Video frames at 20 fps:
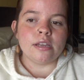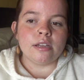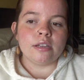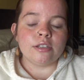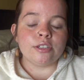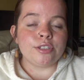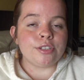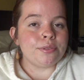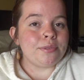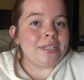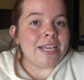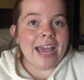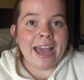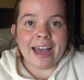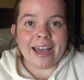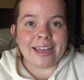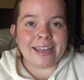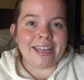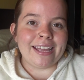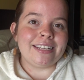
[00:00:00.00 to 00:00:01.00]
So
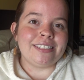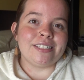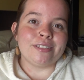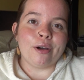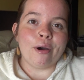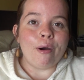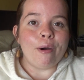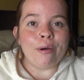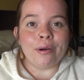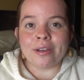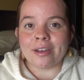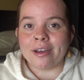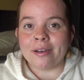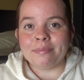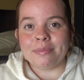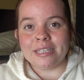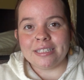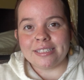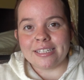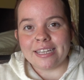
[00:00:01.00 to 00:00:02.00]
yeah, it's all
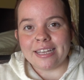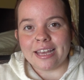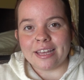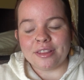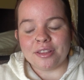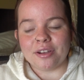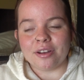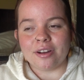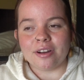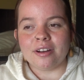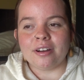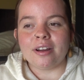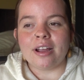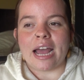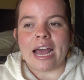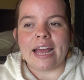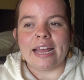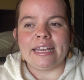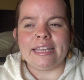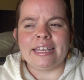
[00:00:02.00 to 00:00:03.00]
coming together.
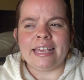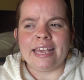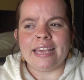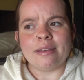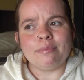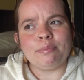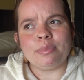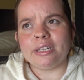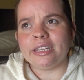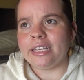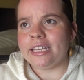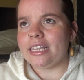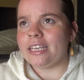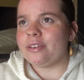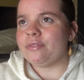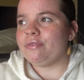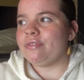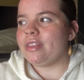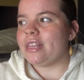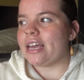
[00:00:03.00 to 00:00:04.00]
I can't
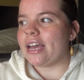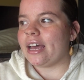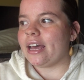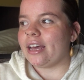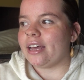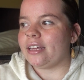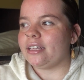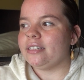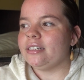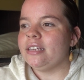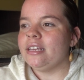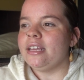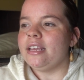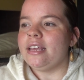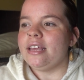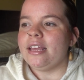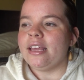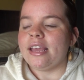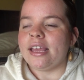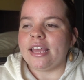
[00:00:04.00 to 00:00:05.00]
believe that
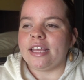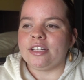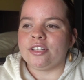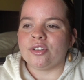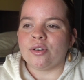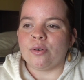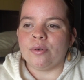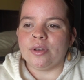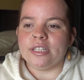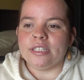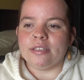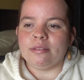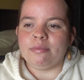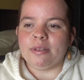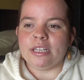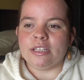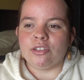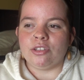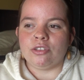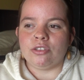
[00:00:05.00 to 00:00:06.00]
it's going to
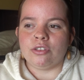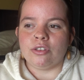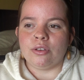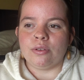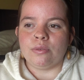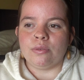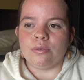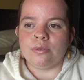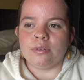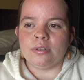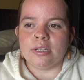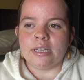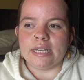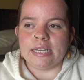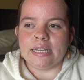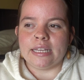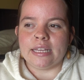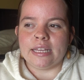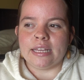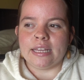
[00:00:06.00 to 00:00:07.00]
be soon
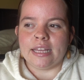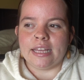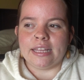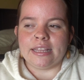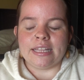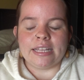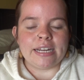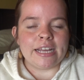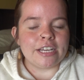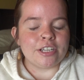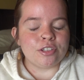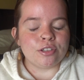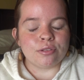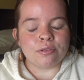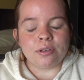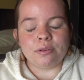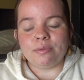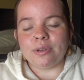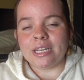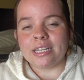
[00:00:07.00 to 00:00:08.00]
in the next
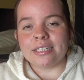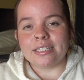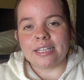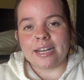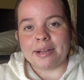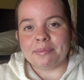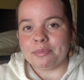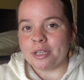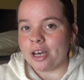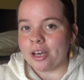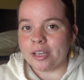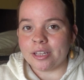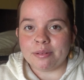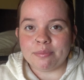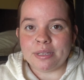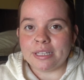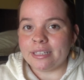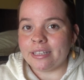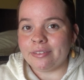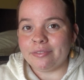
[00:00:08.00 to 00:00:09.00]
3 weeks and I'm not going
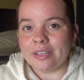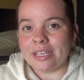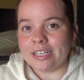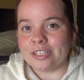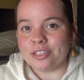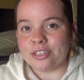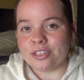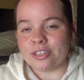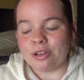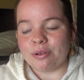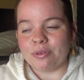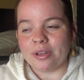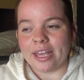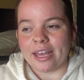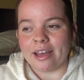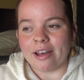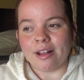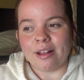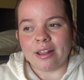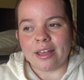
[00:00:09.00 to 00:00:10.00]
to be living in
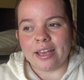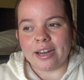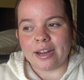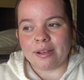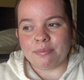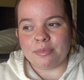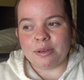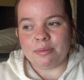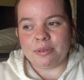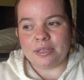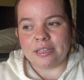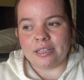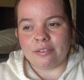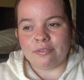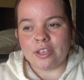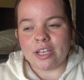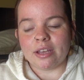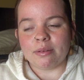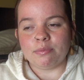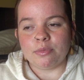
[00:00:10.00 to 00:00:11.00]
SoCal and I'm going to be
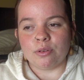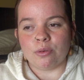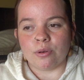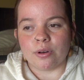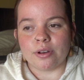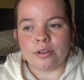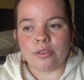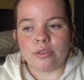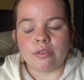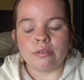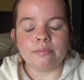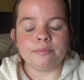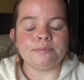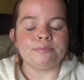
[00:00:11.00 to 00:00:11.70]
living up north.